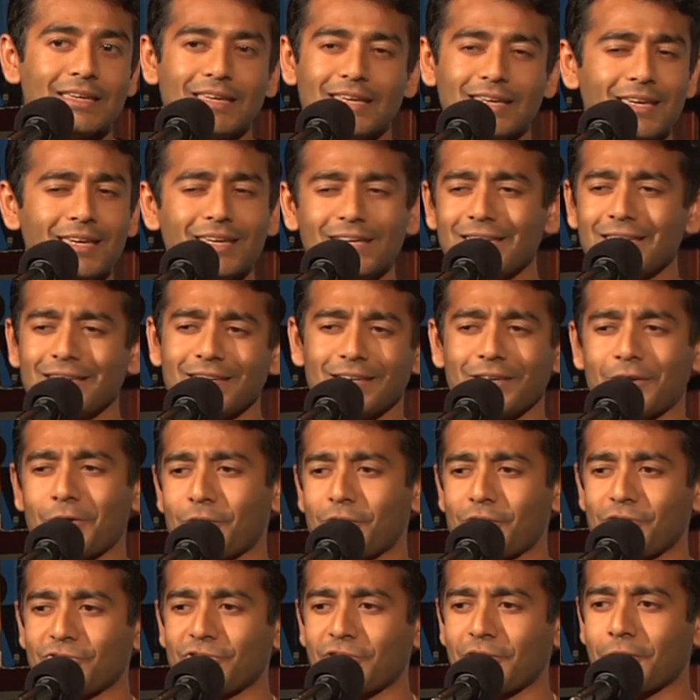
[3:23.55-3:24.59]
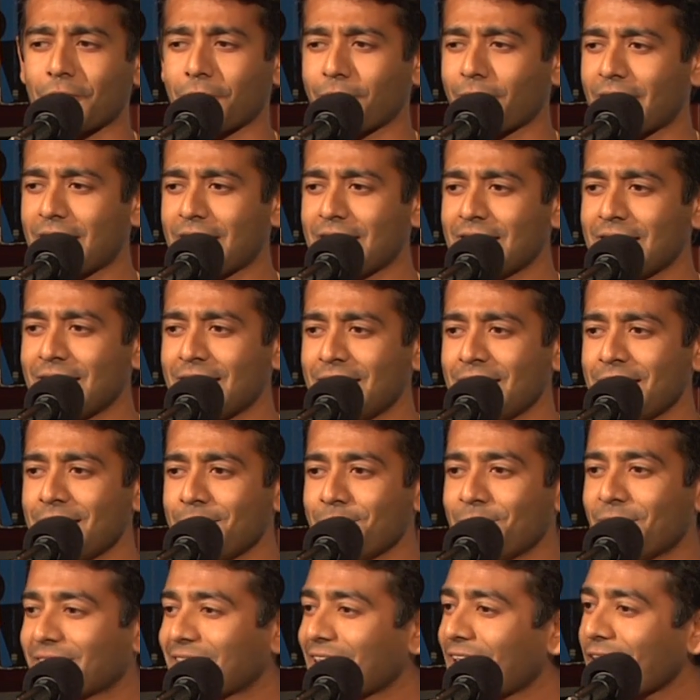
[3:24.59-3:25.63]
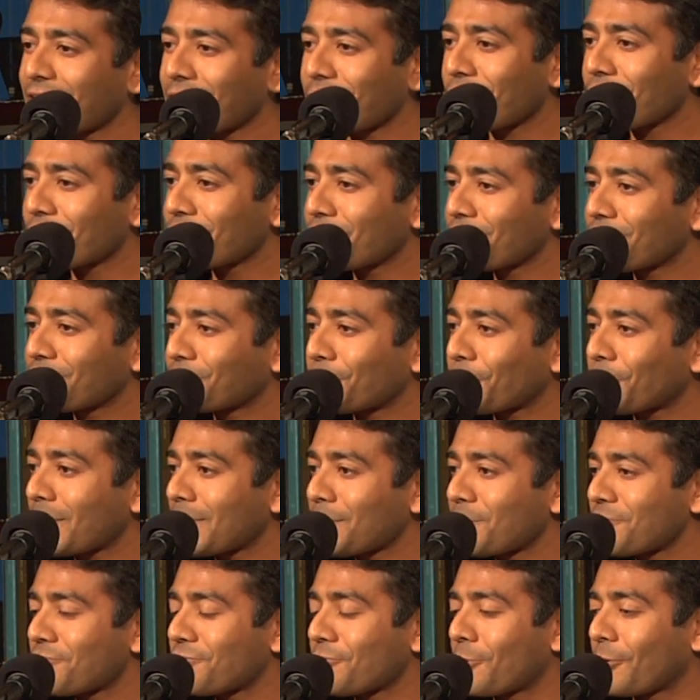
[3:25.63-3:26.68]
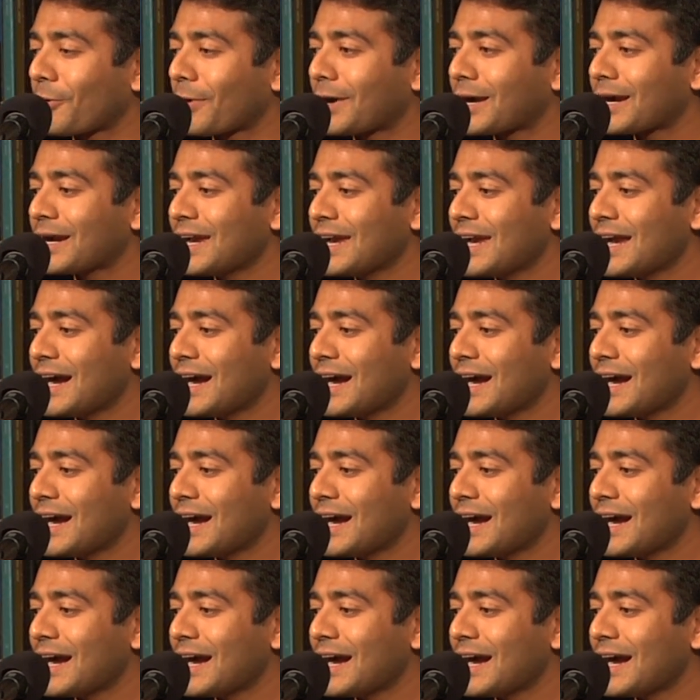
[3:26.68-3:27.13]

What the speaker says: he didn't go to jail, right? But they had heard the story before.